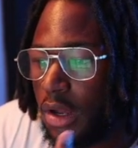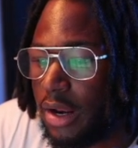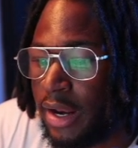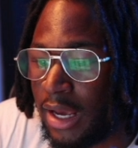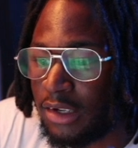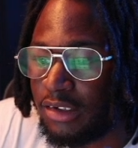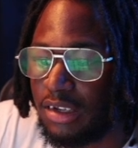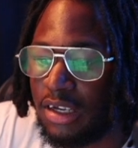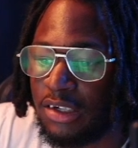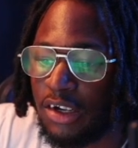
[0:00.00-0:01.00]
Next
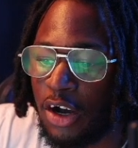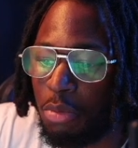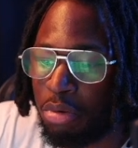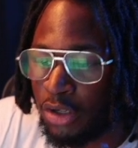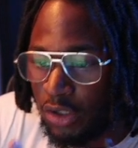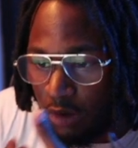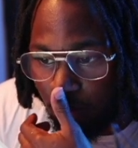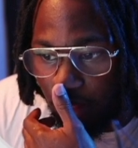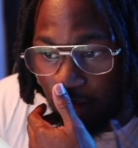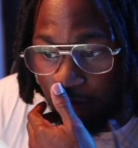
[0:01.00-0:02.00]
is a compressor,
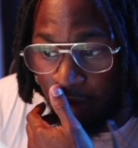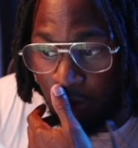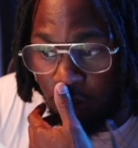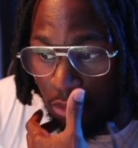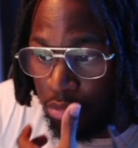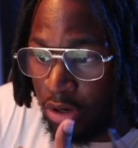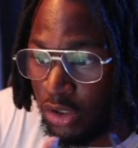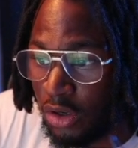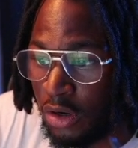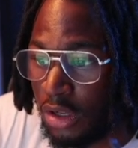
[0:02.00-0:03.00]
a famous
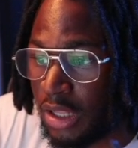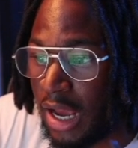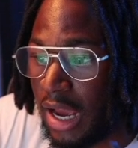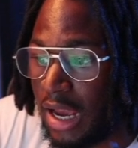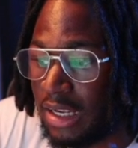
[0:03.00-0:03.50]
compressor that